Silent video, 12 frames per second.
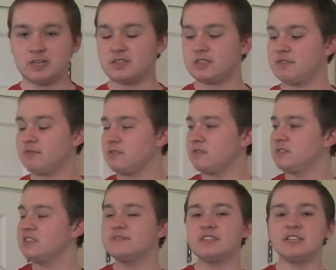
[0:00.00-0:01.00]
That's a different
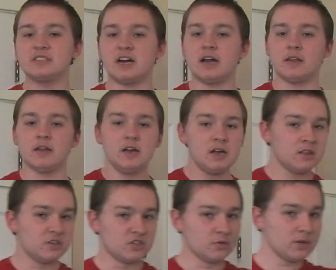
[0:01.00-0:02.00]
DVD entirely.
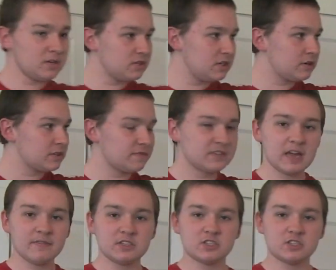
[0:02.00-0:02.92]
There's The Real Secrets of David